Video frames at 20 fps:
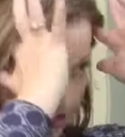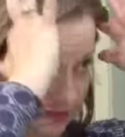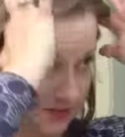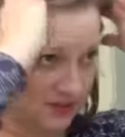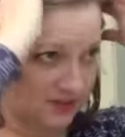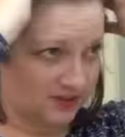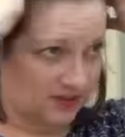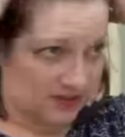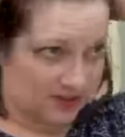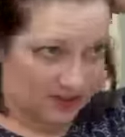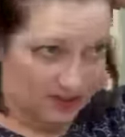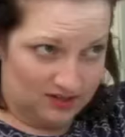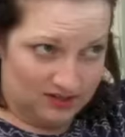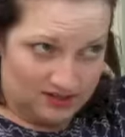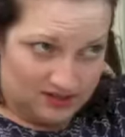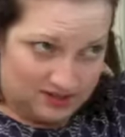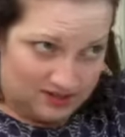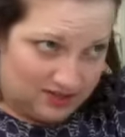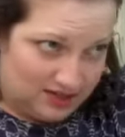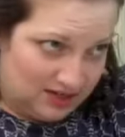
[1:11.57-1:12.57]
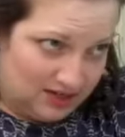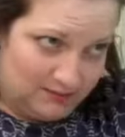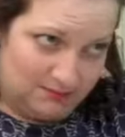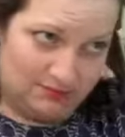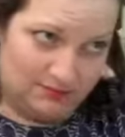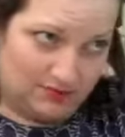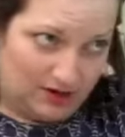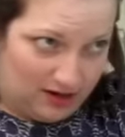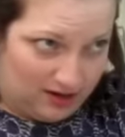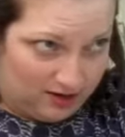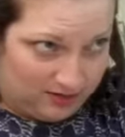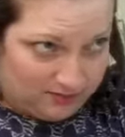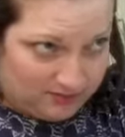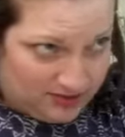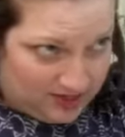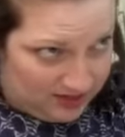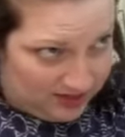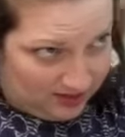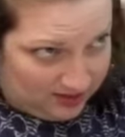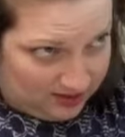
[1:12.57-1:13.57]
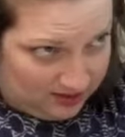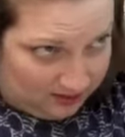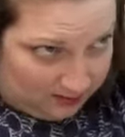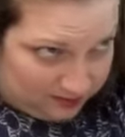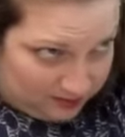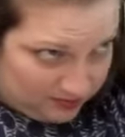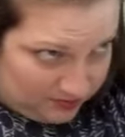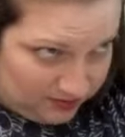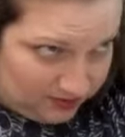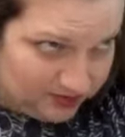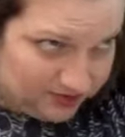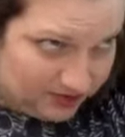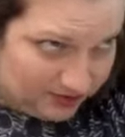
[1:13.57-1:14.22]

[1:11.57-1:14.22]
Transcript: And I'm just going to keep taking up new